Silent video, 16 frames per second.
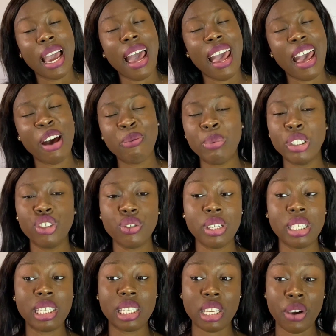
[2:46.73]
I have been
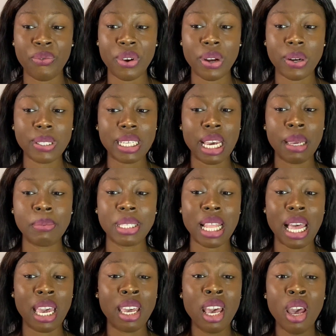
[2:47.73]
through it several times.
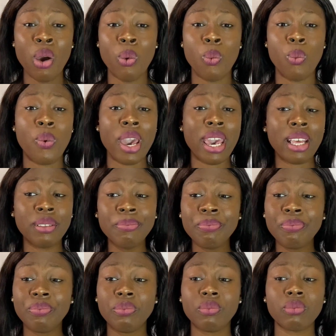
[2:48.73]
Like when
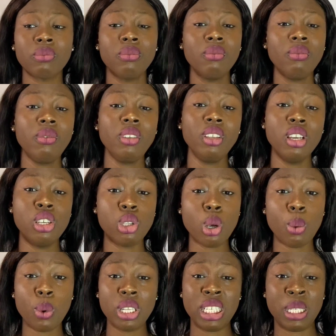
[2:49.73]

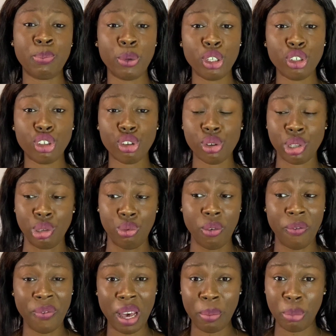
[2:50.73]
someone is being chosen
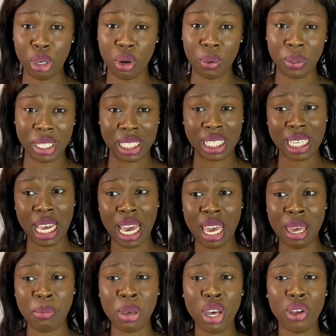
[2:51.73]
over me all the
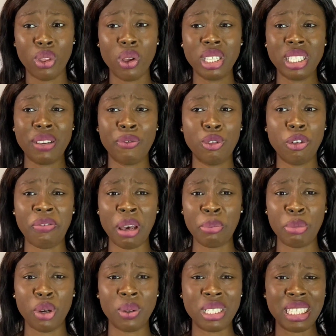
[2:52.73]
time, not even over
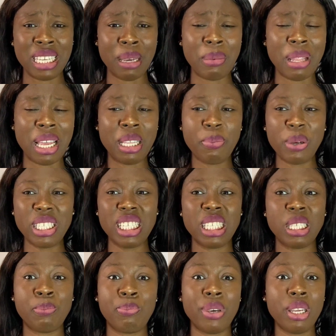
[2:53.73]
me all the time, like the person
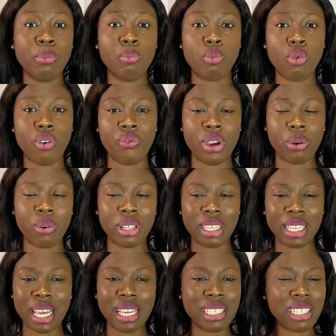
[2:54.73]
is being more
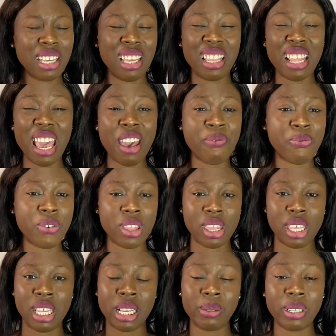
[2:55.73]
recognized in
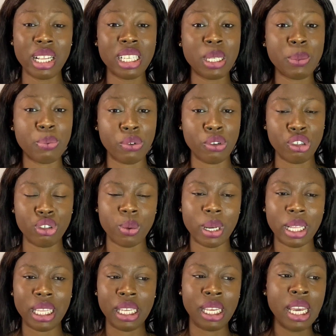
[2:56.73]
everything, especially
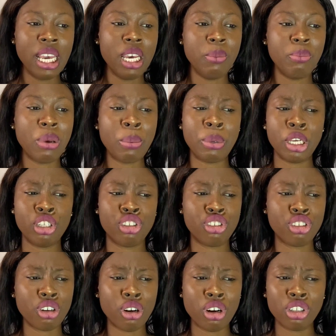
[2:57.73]
spiritually, maybe in
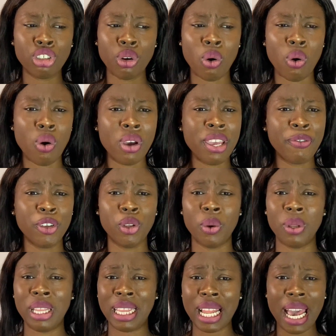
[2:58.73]
church or even
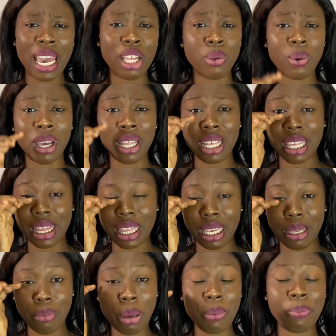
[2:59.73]
online or
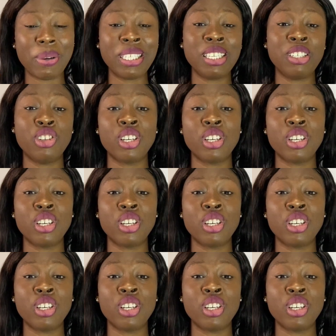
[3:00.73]
anything. Maybe person